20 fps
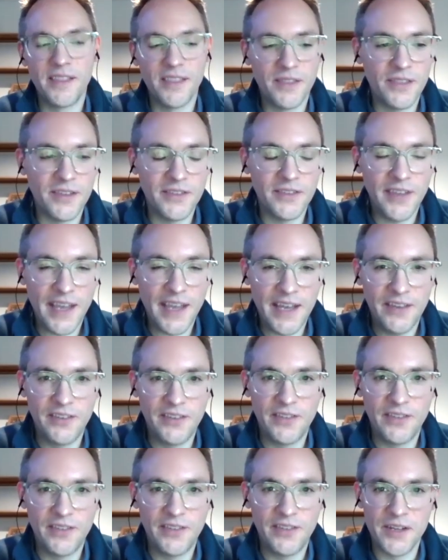that the
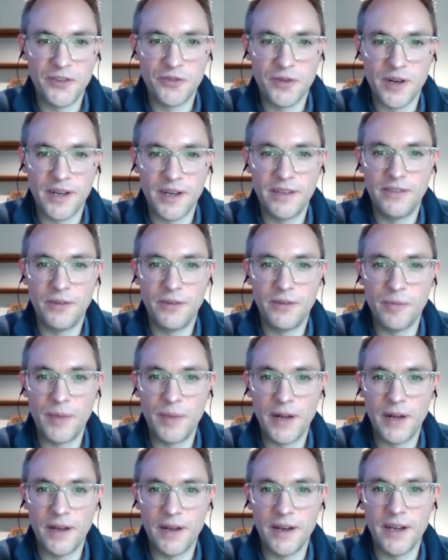test that i tried to
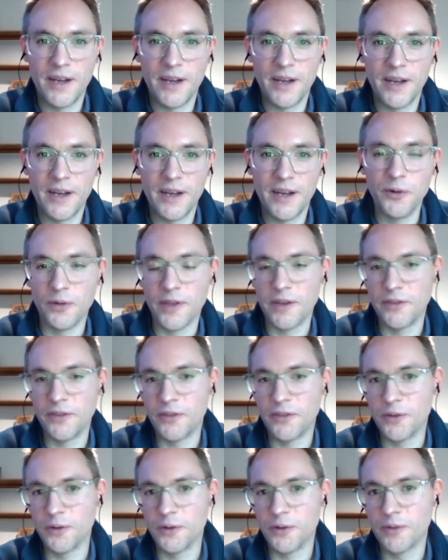apply when all
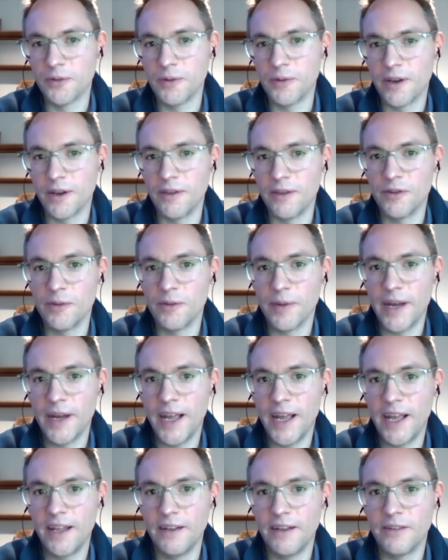of those thoughts were going
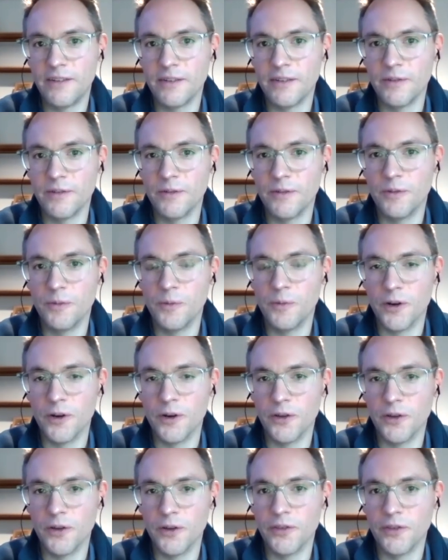through my head
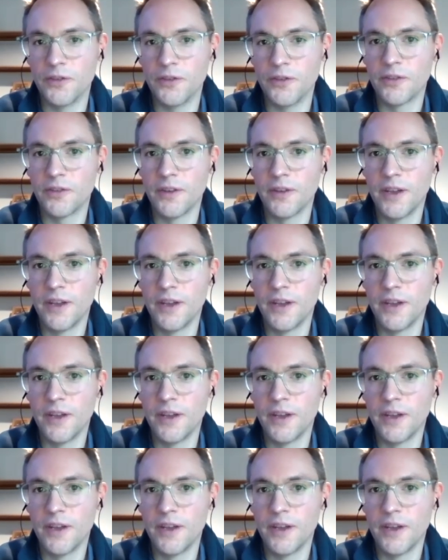was